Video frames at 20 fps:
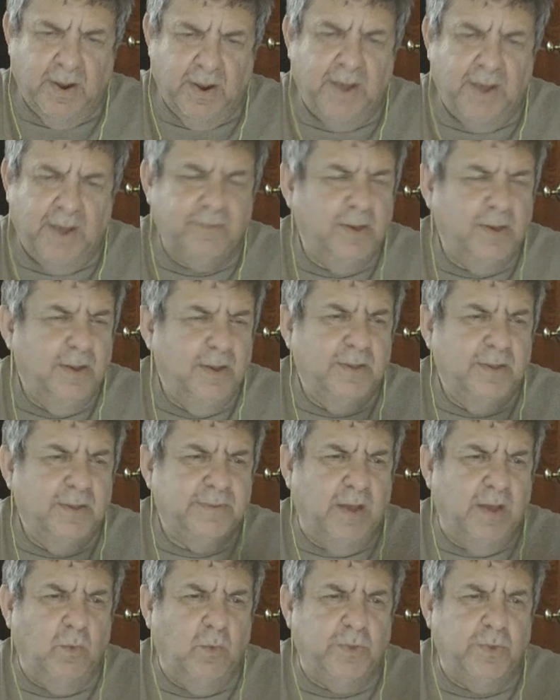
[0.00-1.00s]
I've
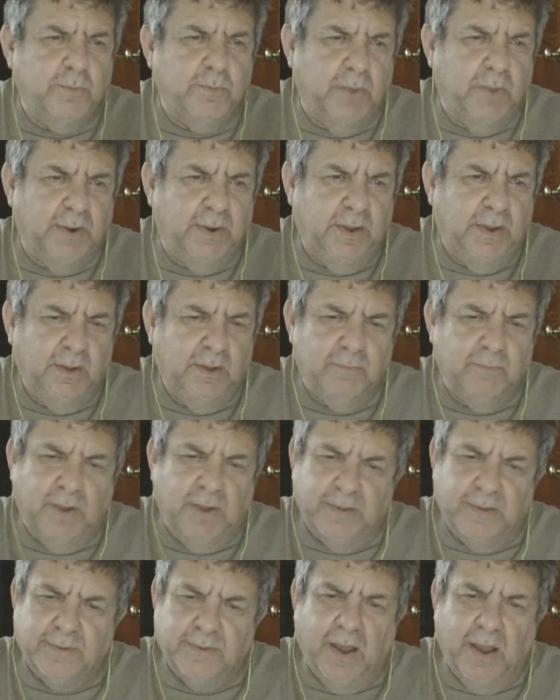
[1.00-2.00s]
dealt with money my
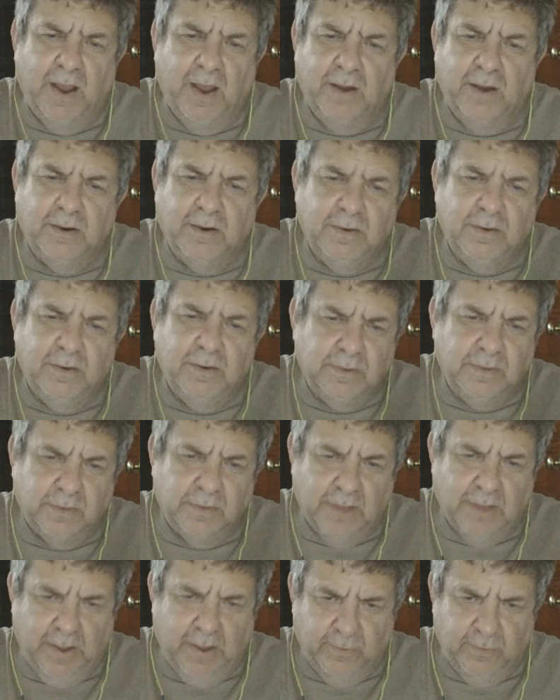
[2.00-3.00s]
entire
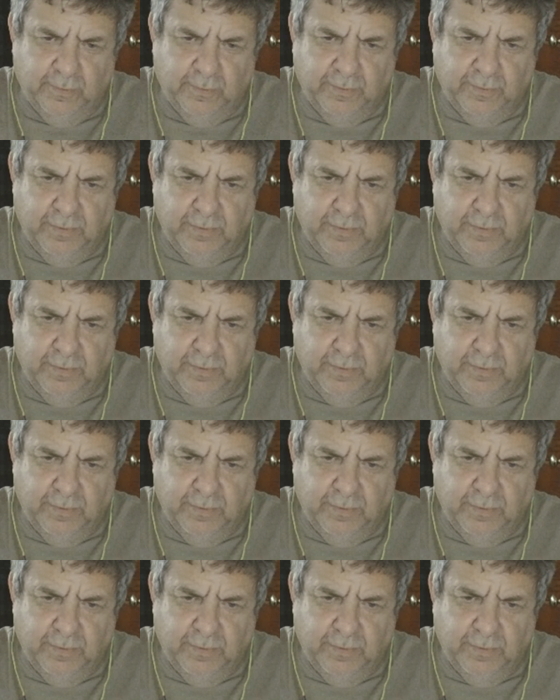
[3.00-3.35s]
life